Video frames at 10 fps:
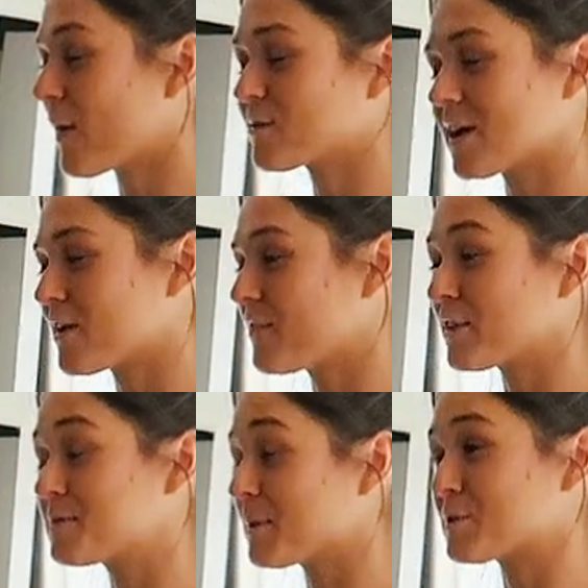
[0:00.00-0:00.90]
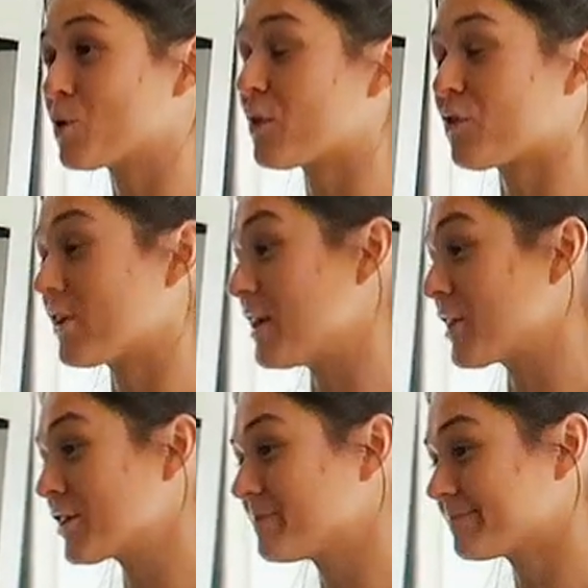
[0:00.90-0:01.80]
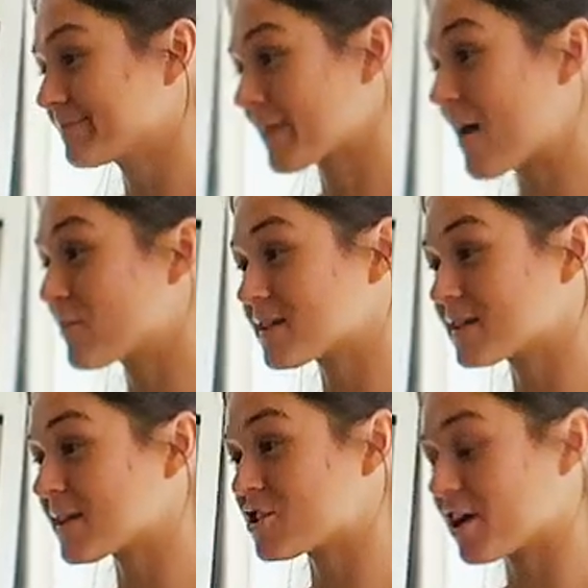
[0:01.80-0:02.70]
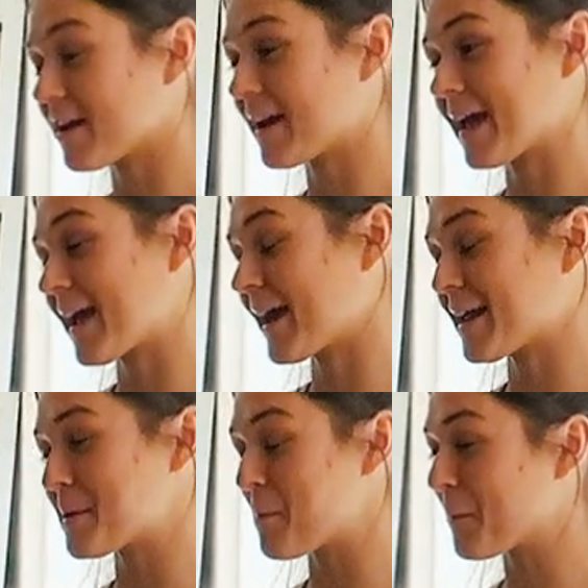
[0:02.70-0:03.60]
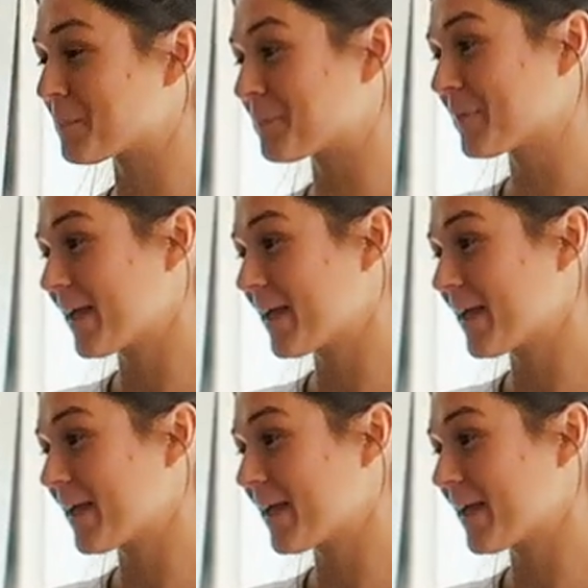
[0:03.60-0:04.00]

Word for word: Sold out. It's been sold out for a year, and she can't get it, and I can't get it anymore.